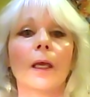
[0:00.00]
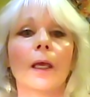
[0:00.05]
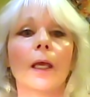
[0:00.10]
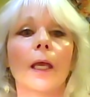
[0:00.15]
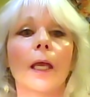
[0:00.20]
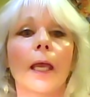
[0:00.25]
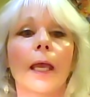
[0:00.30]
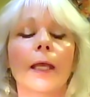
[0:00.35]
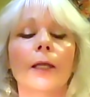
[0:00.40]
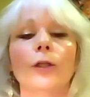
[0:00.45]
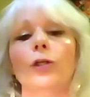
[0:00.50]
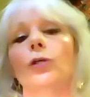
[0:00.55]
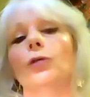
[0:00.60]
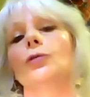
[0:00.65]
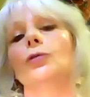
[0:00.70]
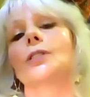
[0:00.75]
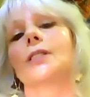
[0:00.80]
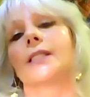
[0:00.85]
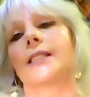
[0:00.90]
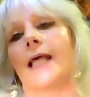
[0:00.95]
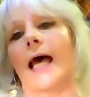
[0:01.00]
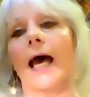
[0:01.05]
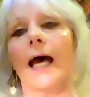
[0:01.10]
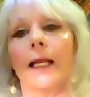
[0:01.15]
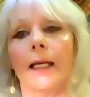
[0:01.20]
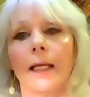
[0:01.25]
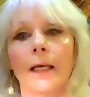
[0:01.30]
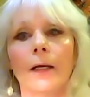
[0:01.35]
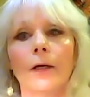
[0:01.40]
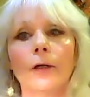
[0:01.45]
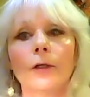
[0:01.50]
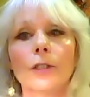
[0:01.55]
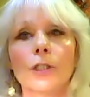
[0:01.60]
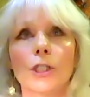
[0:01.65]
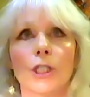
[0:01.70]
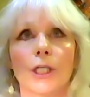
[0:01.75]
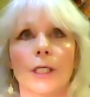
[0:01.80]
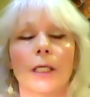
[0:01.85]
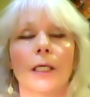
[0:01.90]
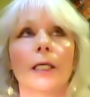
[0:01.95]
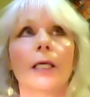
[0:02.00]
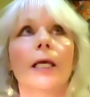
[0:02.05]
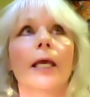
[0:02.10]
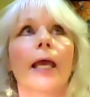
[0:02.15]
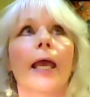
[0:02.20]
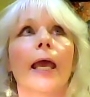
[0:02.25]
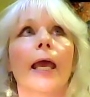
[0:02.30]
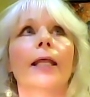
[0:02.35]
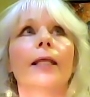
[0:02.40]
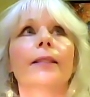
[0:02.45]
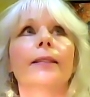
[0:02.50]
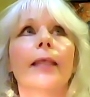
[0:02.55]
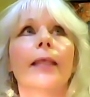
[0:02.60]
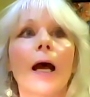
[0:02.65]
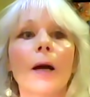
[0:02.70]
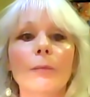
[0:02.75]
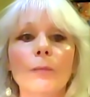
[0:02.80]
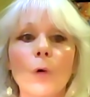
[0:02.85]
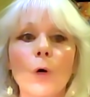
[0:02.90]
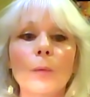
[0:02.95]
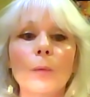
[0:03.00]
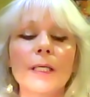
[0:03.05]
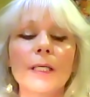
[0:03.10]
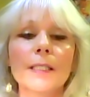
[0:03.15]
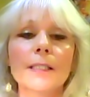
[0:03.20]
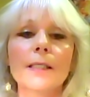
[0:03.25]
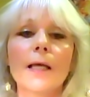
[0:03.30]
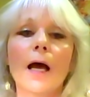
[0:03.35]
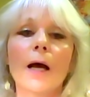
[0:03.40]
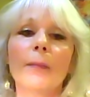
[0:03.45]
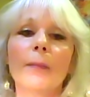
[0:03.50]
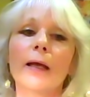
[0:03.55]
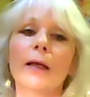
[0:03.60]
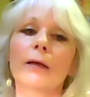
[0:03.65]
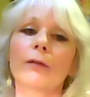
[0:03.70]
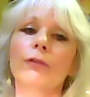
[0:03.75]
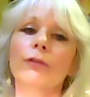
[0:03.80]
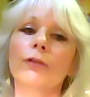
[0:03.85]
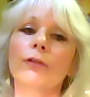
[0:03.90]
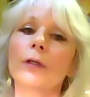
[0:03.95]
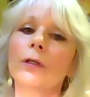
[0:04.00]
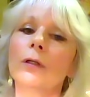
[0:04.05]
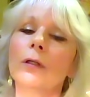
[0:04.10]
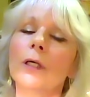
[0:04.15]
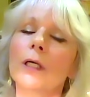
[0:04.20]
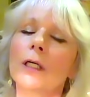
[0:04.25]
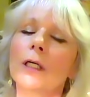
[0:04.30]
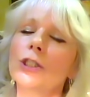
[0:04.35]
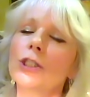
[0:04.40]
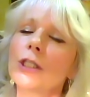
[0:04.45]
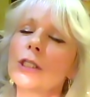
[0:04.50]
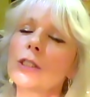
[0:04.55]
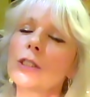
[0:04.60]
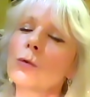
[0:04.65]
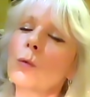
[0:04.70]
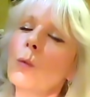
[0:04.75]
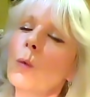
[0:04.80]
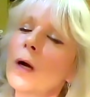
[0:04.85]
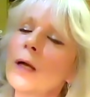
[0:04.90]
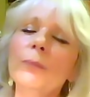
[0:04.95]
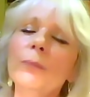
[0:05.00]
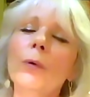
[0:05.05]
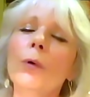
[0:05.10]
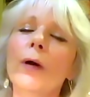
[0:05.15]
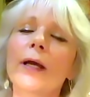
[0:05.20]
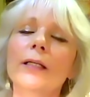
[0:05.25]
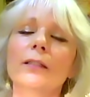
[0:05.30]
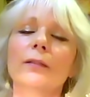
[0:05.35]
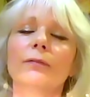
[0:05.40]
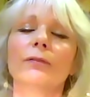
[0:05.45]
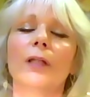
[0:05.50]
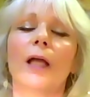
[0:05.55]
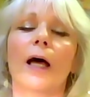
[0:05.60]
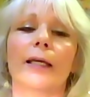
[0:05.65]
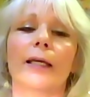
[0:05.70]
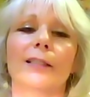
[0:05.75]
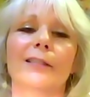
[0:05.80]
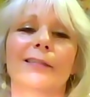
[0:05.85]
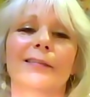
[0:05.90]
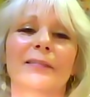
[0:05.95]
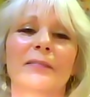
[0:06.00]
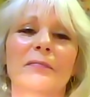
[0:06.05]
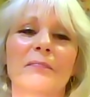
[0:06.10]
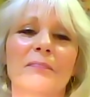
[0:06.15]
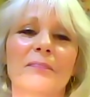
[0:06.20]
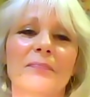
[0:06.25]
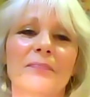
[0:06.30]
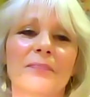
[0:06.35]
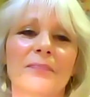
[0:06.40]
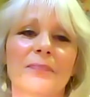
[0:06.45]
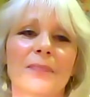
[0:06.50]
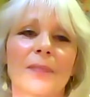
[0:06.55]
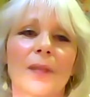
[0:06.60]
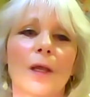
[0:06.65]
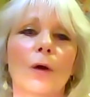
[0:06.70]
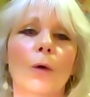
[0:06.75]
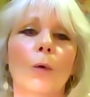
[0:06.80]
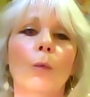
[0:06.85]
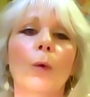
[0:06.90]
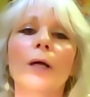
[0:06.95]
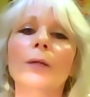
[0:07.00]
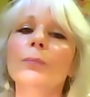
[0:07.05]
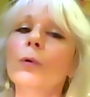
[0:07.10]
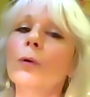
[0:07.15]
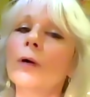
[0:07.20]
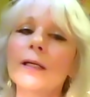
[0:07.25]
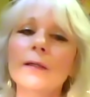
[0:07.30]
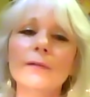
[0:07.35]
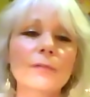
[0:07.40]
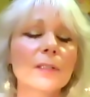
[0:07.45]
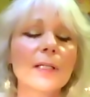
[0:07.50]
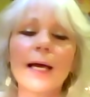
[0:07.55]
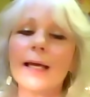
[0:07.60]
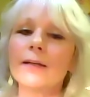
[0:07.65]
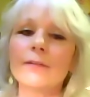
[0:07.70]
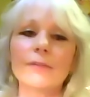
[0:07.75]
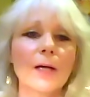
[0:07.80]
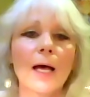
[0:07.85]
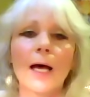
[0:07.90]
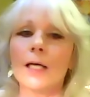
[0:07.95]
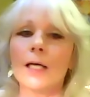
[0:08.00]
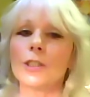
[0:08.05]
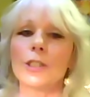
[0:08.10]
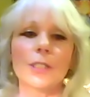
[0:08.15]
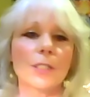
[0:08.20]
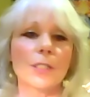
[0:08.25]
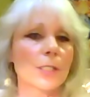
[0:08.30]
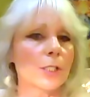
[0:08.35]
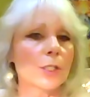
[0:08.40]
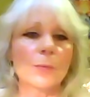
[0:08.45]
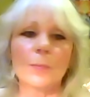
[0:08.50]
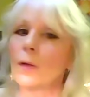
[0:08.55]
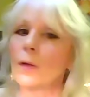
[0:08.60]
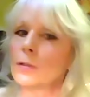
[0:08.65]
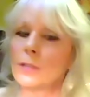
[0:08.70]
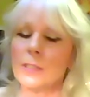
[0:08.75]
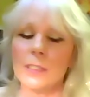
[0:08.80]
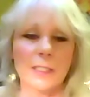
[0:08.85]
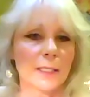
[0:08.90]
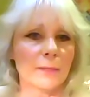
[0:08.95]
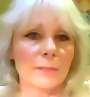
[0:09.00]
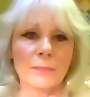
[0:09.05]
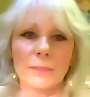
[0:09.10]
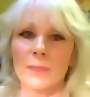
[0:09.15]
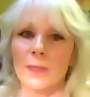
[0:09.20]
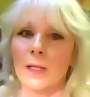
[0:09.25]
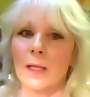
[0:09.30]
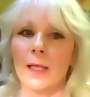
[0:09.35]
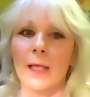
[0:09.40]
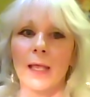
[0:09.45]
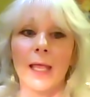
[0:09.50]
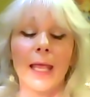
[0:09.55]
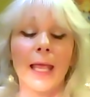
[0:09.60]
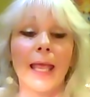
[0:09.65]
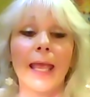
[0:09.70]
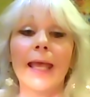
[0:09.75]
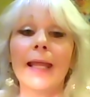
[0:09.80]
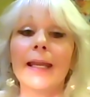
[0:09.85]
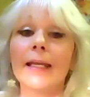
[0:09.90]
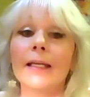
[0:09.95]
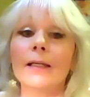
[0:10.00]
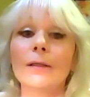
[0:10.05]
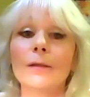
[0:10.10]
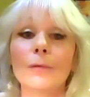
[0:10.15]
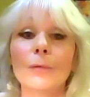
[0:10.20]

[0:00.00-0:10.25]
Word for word: and use that energy. And at that moment in time, I could feel just one point of light. One point of light of consciousness pulsing. And it